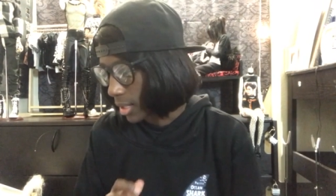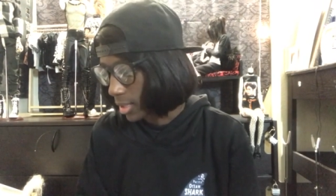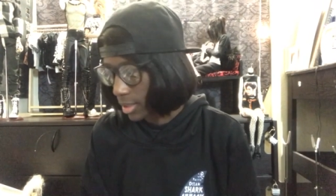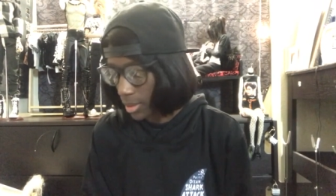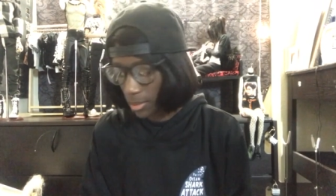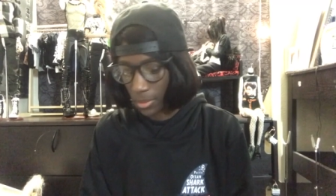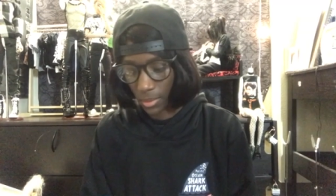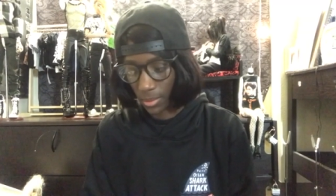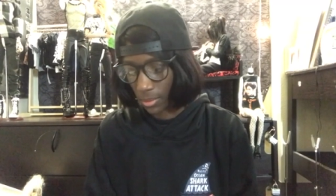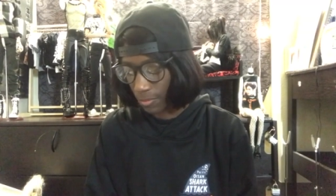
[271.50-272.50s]
Um,
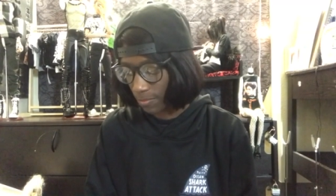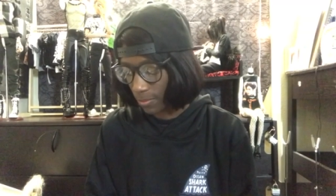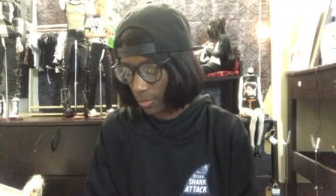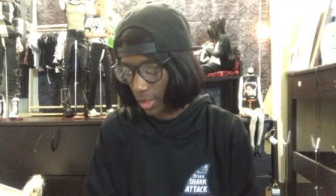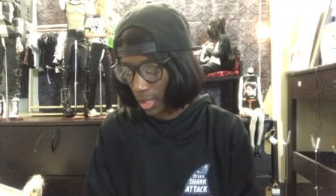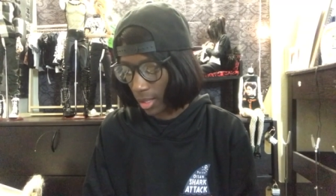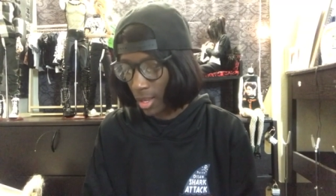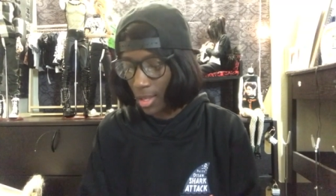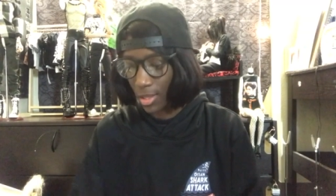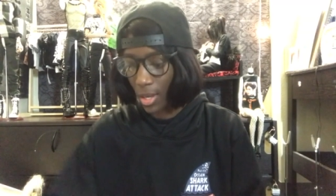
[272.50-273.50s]
hmm, okay.
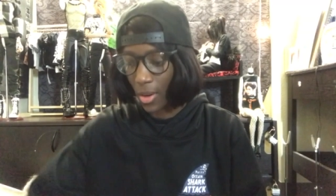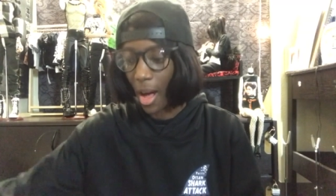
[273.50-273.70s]
So